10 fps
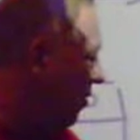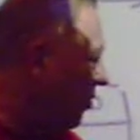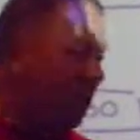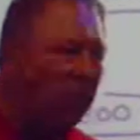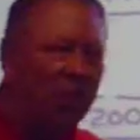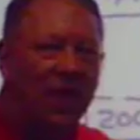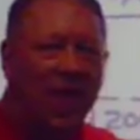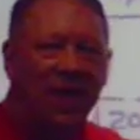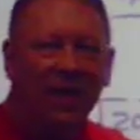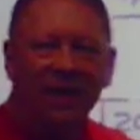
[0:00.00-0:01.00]
going to put
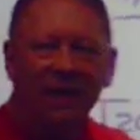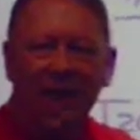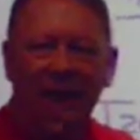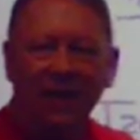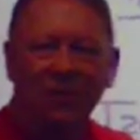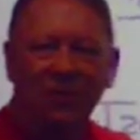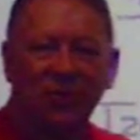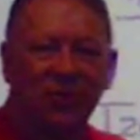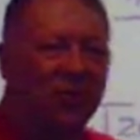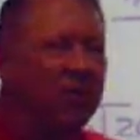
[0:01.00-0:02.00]
that in tax.
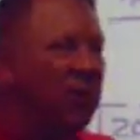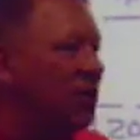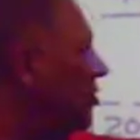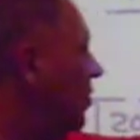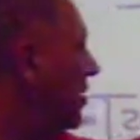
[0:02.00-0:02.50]
So it